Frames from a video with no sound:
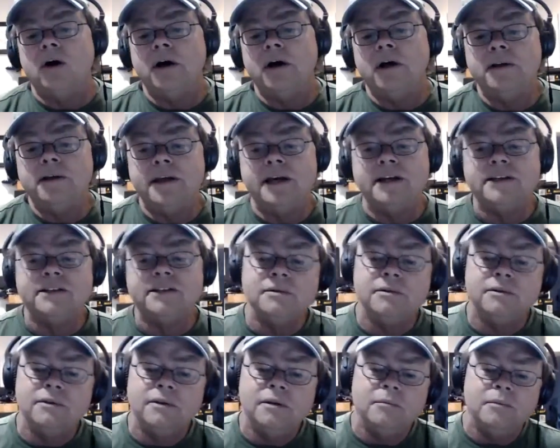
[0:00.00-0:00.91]
yes,
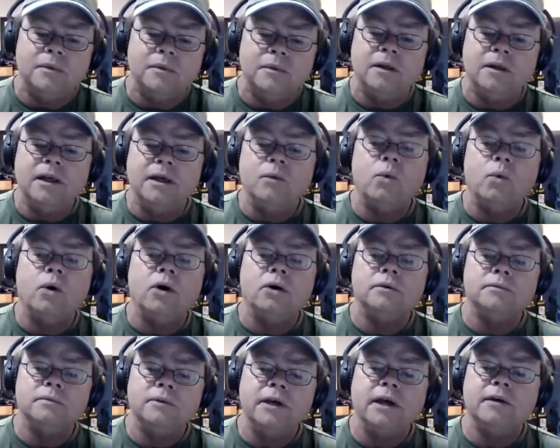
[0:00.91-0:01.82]
well,
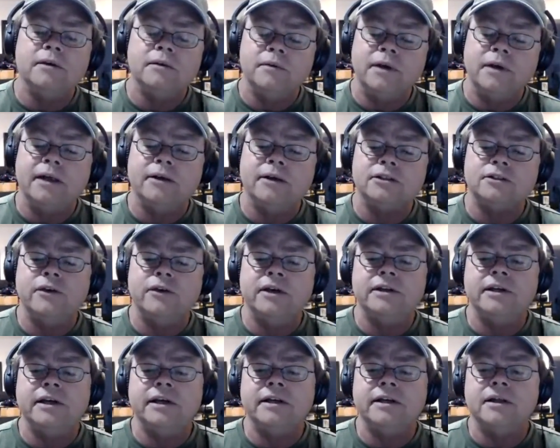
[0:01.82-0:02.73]
yeah, Alex Van
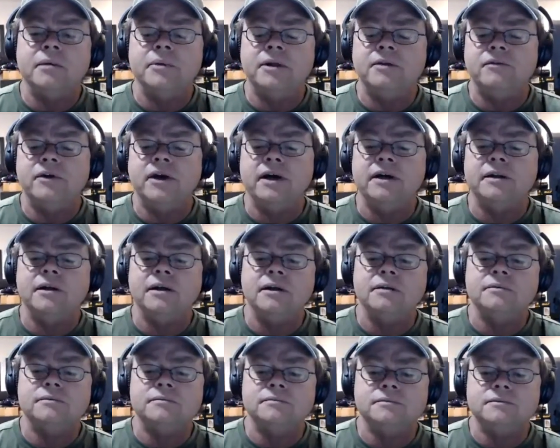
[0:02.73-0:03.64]
Halen. I mean, Van,
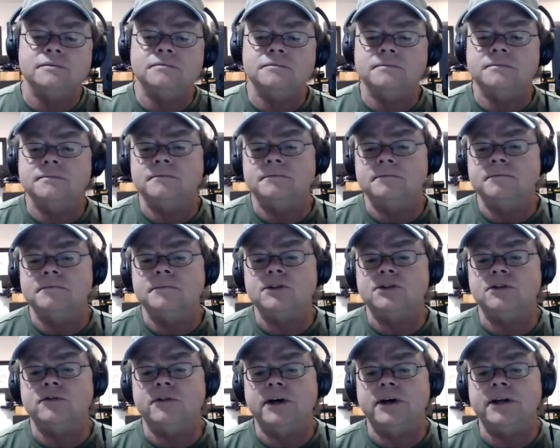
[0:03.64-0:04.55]
uh,
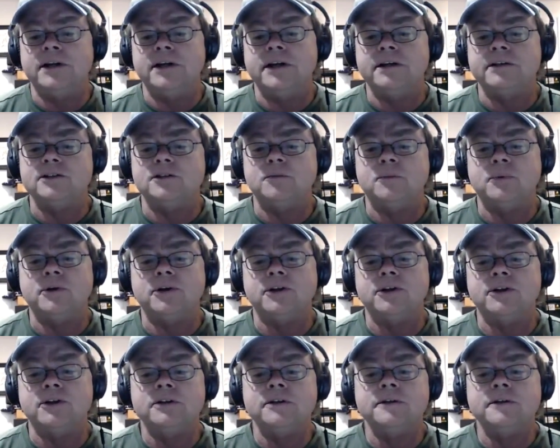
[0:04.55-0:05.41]
Mr. Van Halen's pretty good.